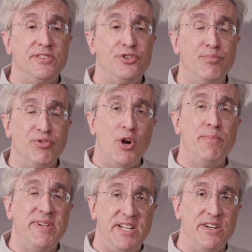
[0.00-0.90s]
to probe
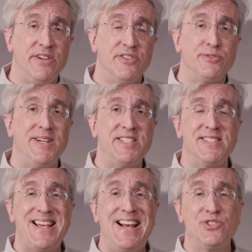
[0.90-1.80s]
materials, much
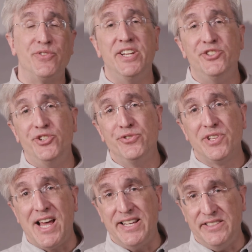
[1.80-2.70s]
as X-rays use
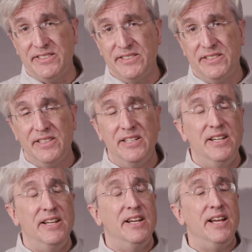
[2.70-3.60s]
light.
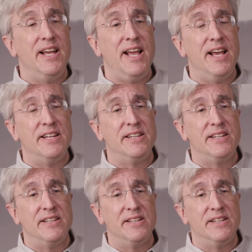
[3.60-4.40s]
And